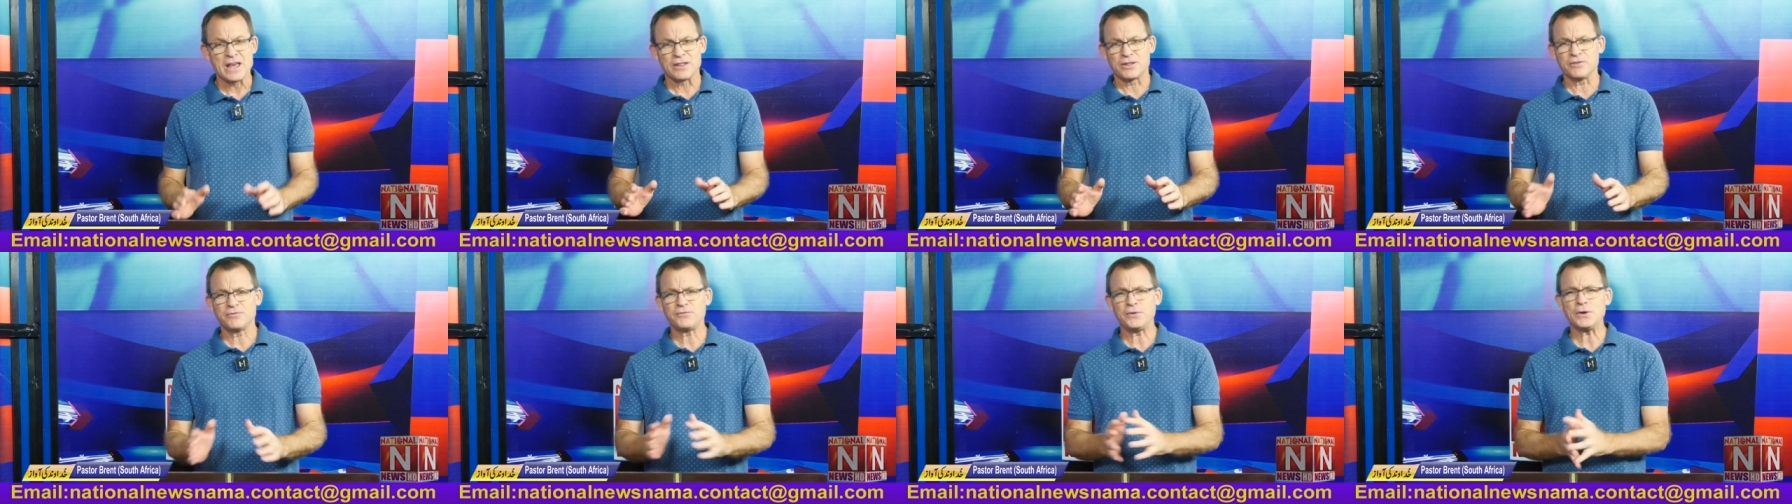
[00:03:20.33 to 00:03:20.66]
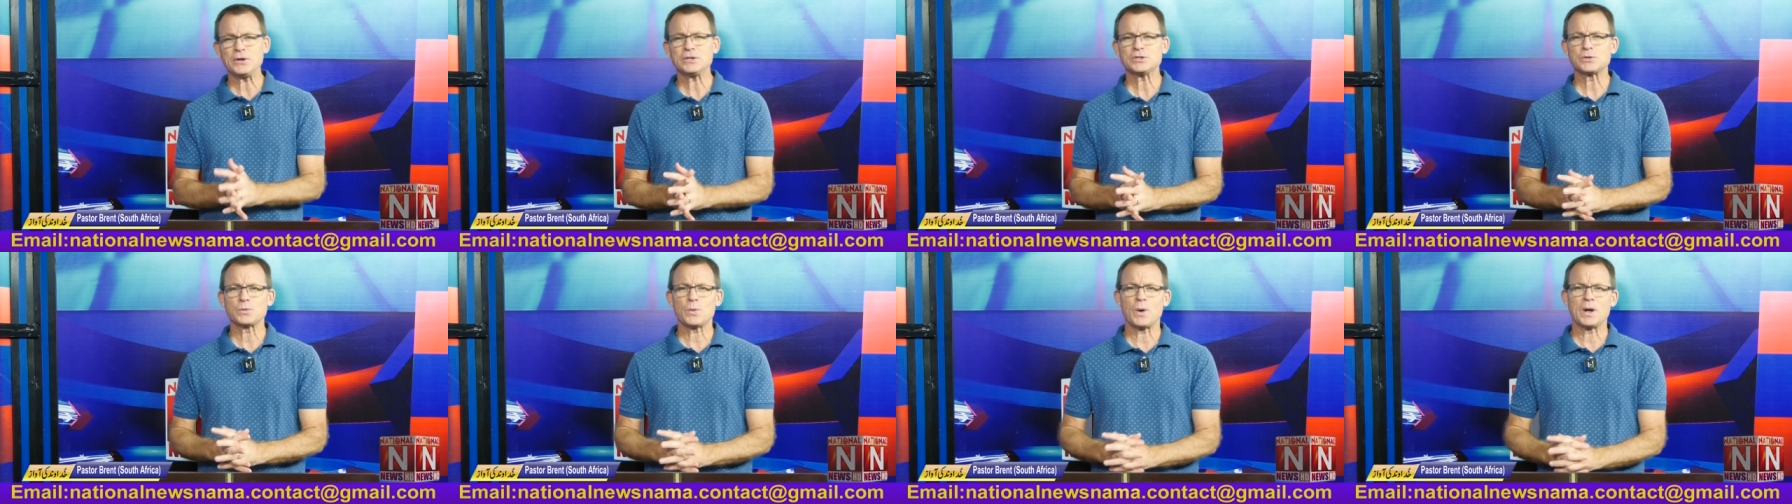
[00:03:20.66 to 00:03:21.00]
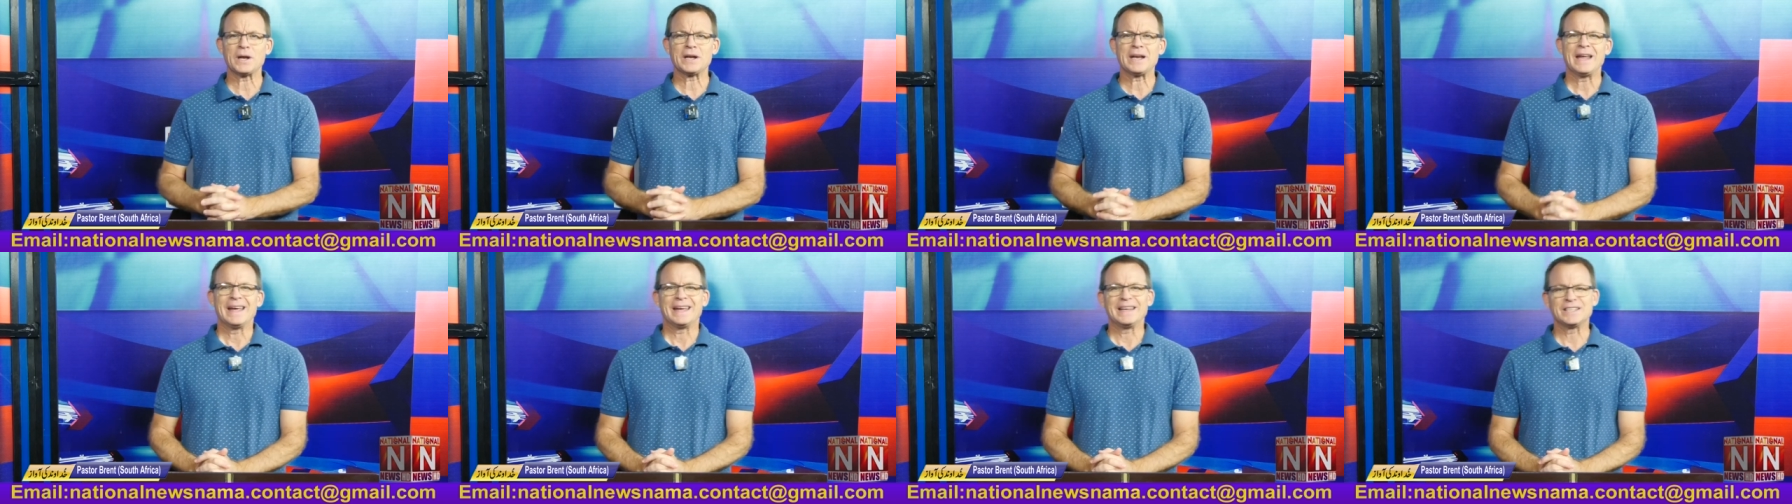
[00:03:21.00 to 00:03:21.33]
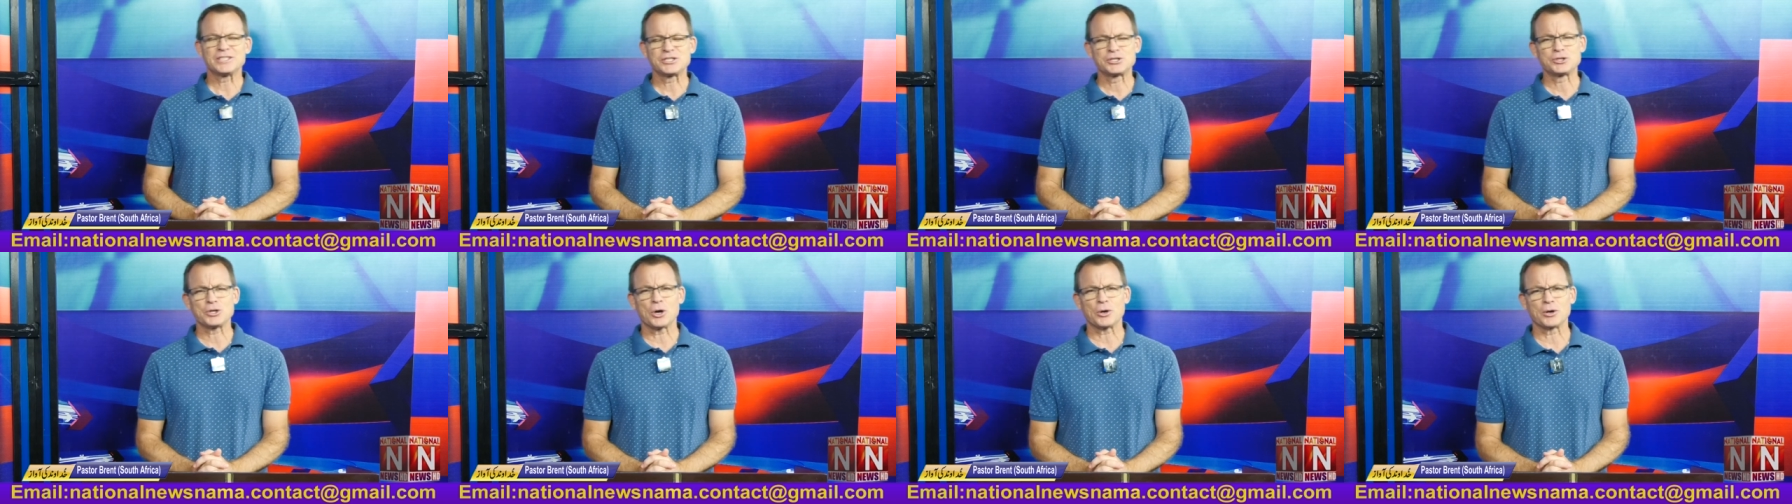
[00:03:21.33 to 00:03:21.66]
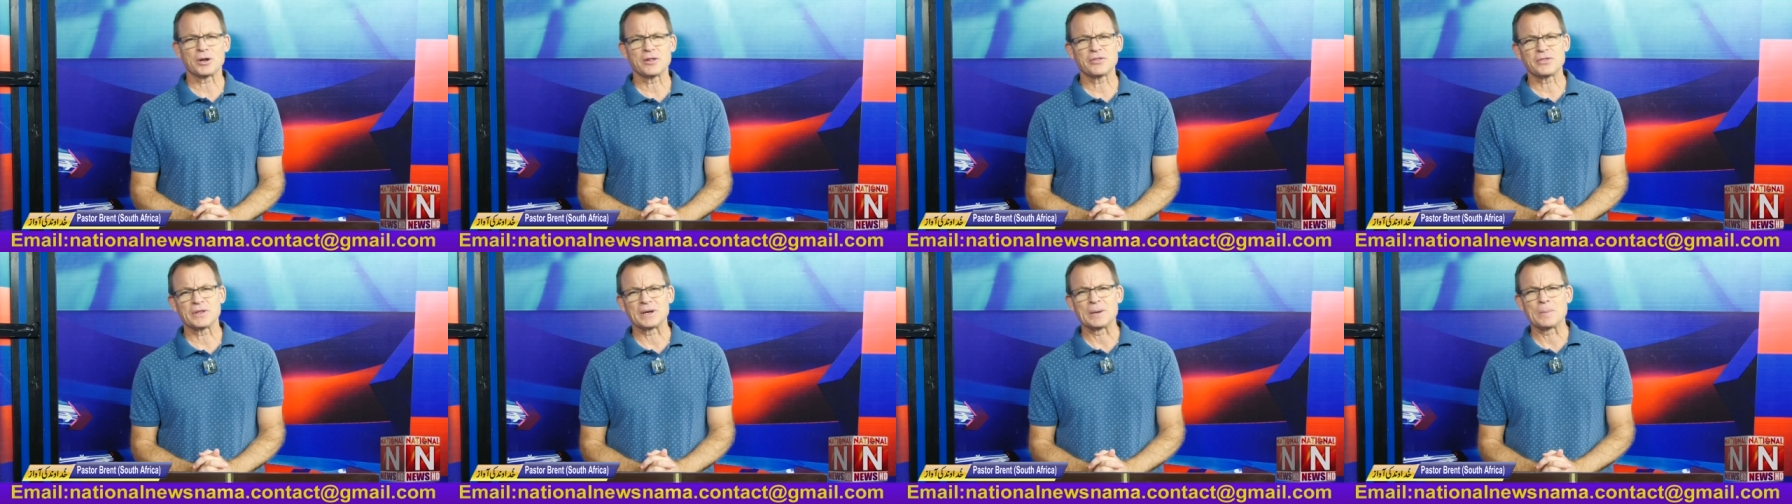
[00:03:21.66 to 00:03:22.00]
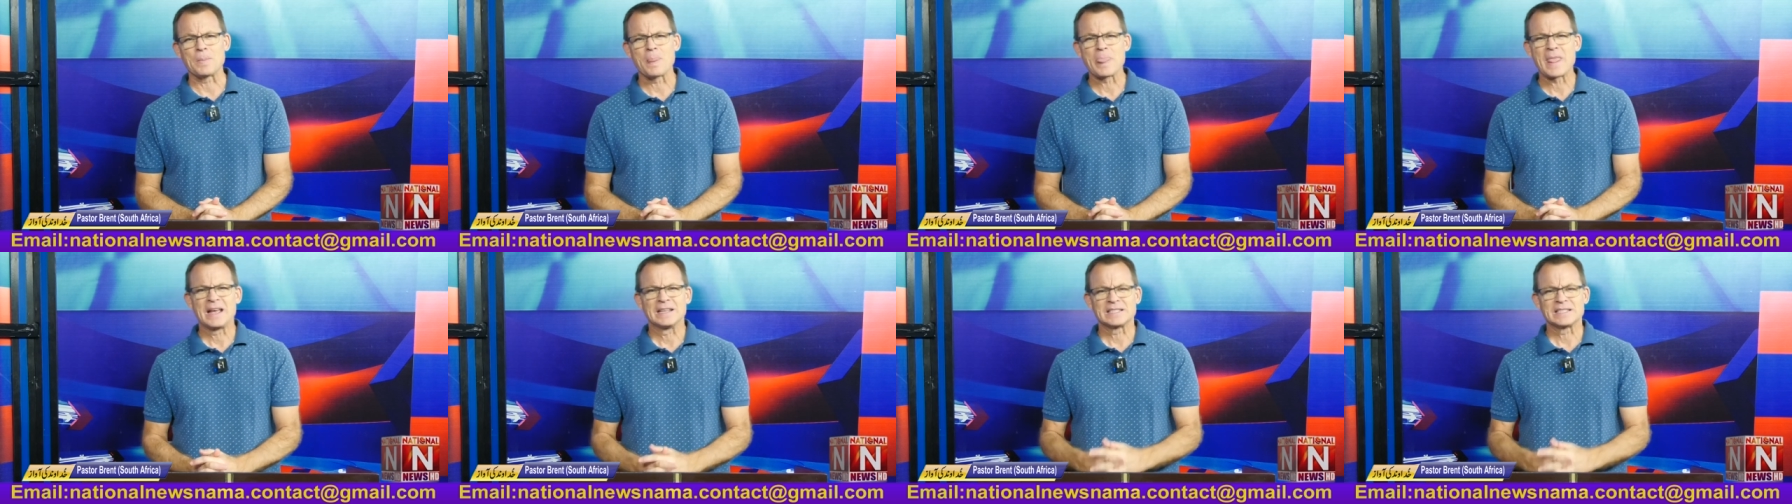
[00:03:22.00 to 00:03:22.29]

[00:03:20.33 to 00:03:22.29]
The first one is Jonathan.